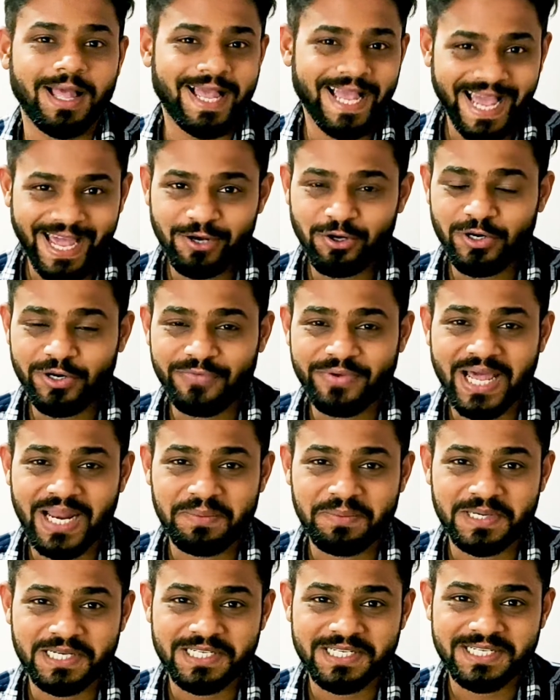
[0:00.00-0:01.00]
Hello
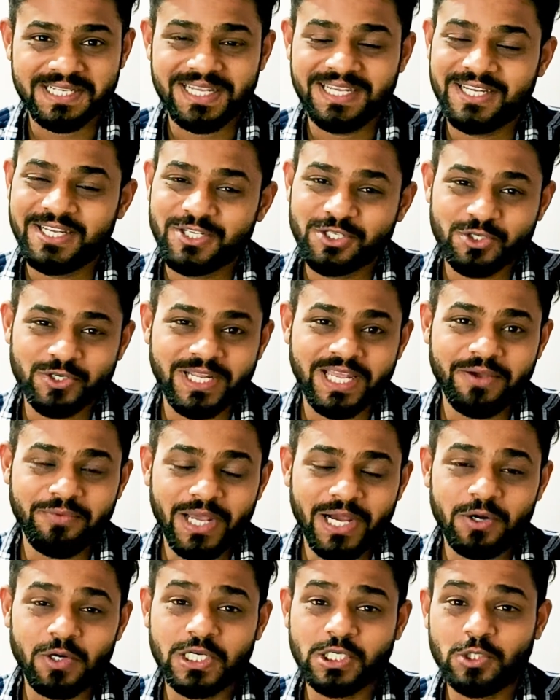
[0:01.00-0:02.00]
developers, today
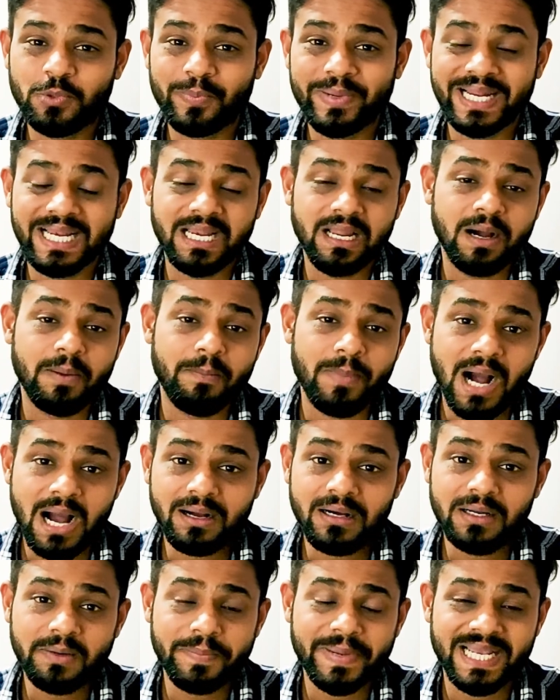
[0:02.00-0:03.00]
we are going to build a
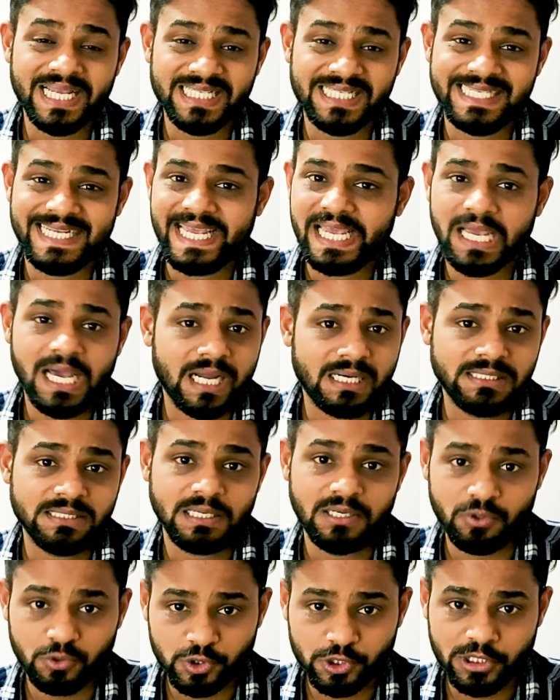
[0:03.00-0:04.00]
marker-based A R
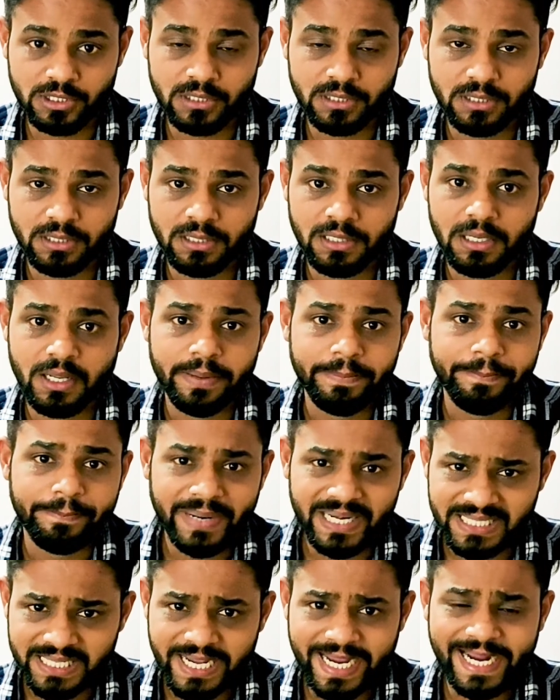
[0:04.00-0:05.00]
solution.
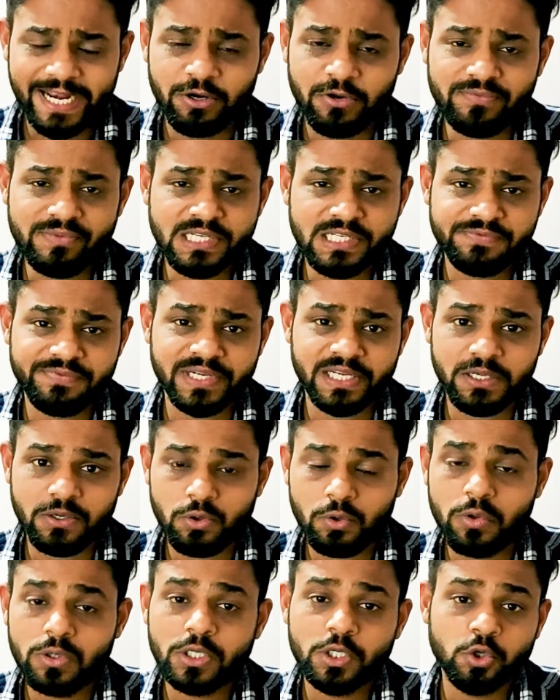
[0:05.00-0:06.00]
By the end of this
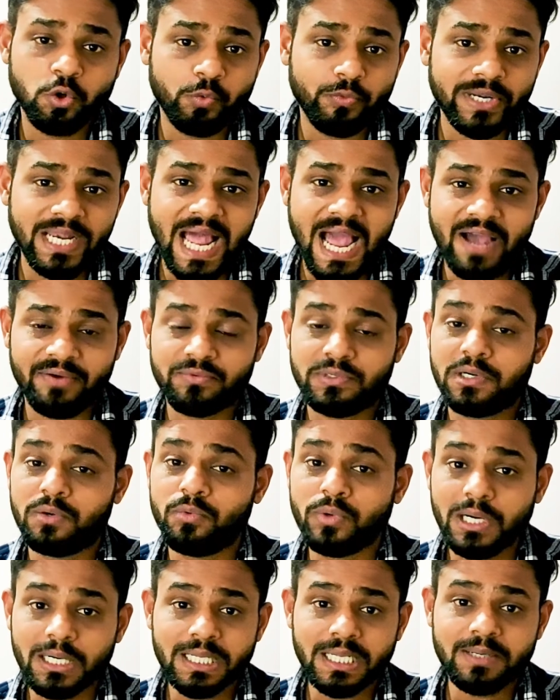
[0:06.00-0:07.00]
video, you will have a
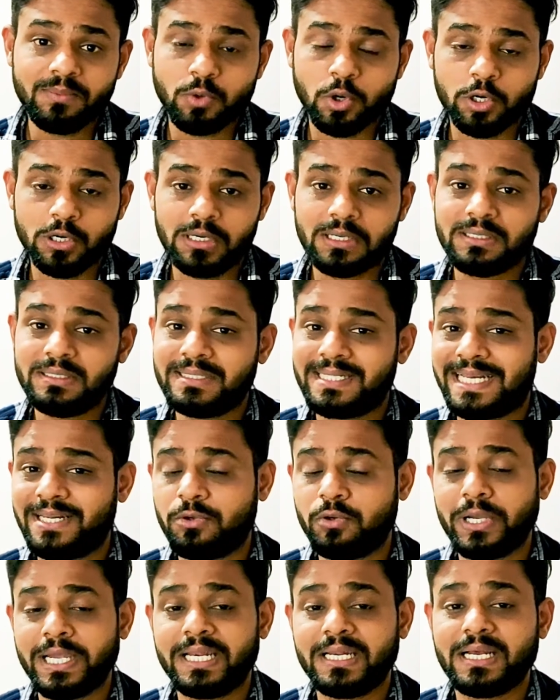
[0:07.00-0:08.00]
working model that
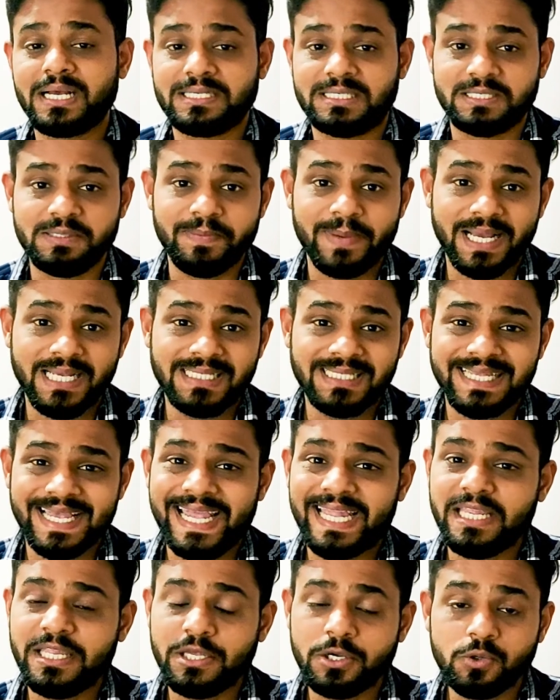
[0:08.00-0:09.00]
you can customize
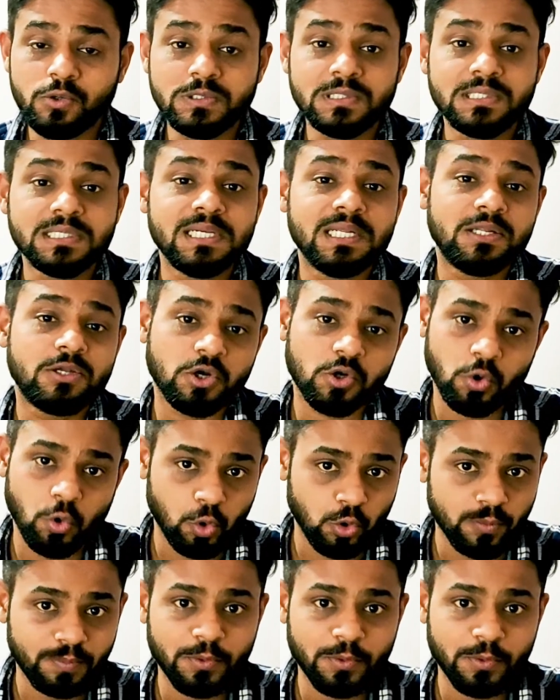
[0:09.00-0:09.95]
and use in your own